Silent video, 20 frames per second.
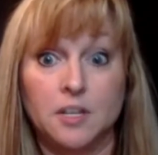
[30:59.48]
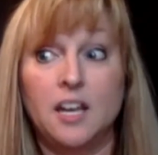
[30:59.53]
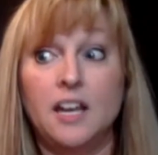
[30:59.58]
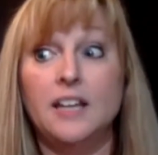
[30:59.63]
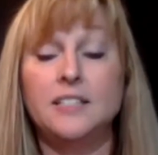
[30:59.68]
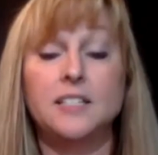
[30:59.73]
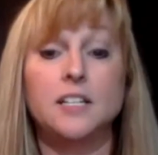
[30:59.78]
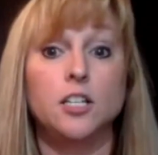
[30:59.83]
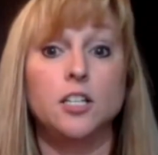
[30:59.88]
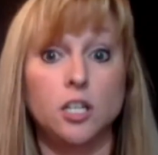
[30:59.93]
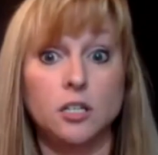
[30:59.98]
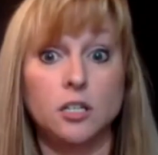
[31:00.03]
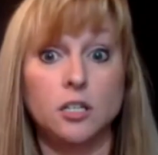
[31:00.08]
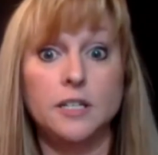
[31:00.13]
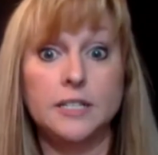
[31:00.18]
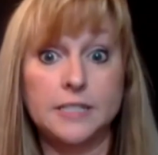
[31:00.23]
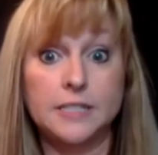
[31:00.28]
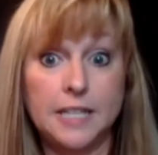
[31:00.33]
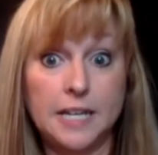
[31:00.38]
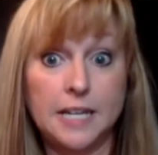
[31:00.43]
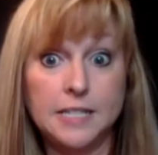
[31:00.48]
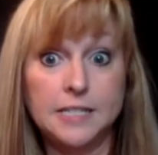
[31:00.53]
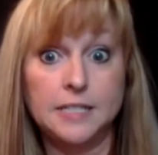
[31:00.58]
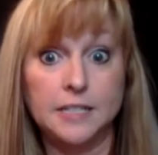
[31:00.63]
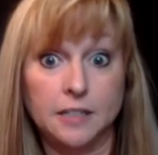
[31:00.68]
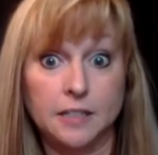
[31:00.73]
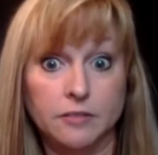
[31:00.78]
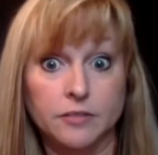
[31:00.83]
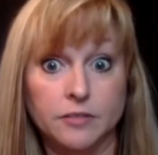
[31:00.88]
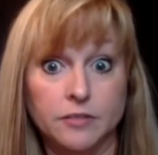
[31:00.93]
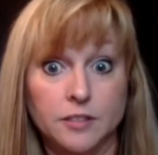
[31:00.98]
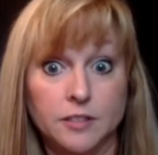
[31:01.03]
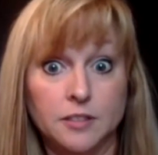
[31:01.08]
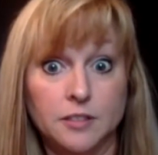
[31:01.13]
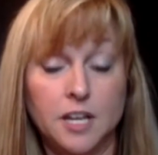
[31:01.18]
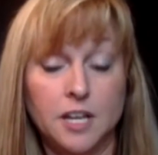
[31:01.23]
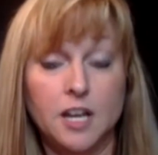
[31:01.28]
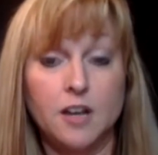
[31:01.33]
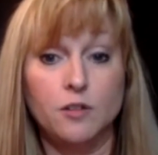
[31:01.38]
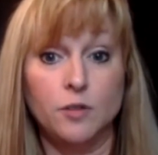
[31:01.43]
It's a little excessive.
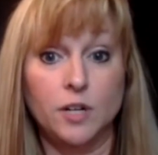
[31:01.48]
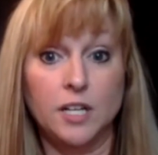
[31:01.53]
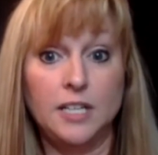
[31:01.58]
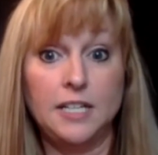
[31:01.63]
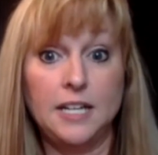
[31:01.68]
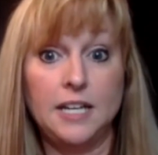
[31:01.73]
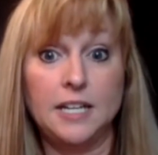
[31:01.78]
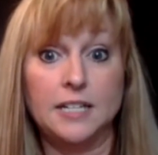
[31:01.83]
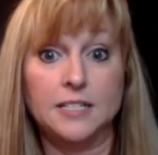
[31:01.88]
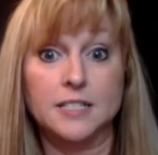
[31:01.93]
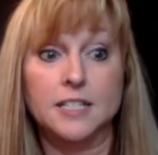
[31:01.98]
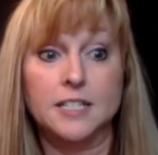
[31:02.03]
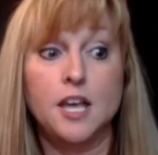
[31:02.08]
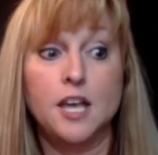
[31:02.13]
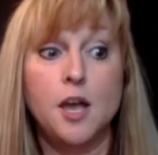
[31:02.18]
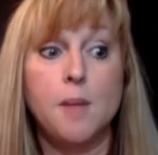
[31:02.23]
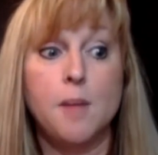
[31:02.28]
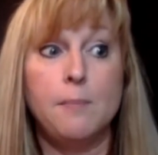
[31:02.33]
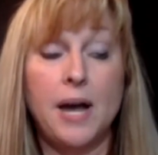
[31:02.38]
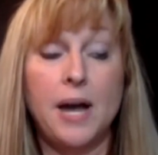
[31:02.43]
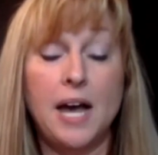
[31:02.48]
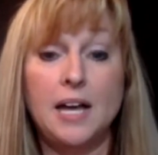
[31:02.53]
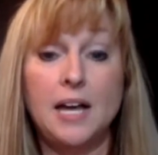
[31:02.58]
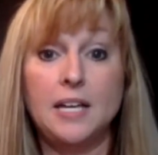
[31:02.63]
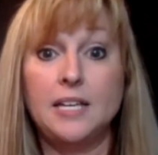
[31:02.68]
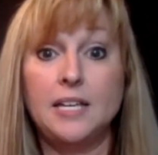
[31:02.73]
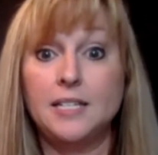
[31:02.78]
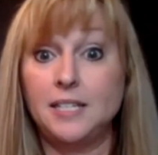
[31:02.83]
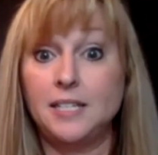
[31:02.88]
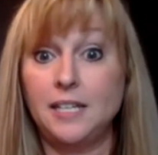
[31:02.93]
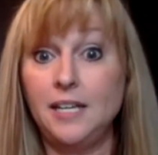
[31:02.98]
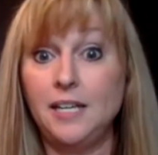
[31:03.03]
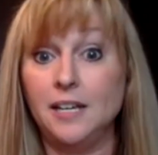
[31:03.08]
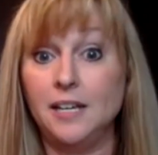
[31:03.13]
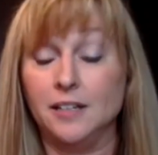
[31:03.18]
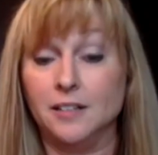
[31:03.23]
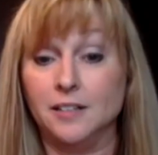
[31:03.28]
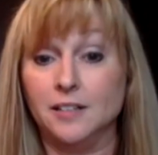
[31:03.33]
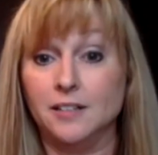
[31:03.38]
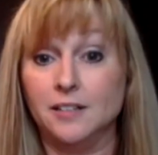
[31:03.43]
It really is. But he's
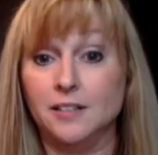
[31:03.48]
Ian,